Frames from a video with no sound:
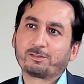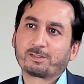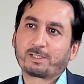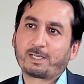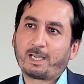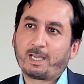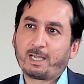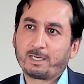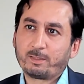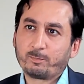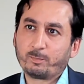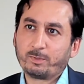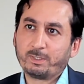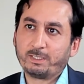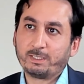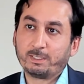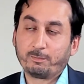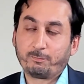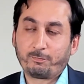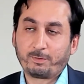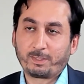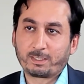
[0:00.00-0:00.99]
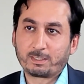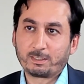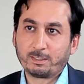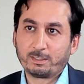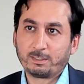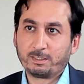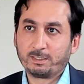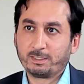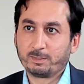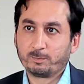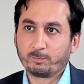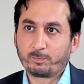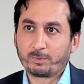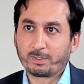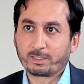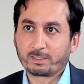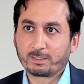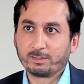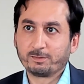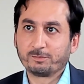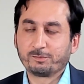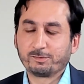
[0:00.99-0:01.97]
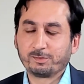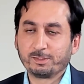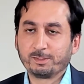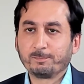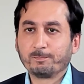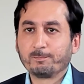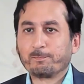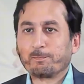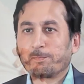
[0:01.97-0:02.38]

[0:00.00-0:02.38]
can be affected in pregnancy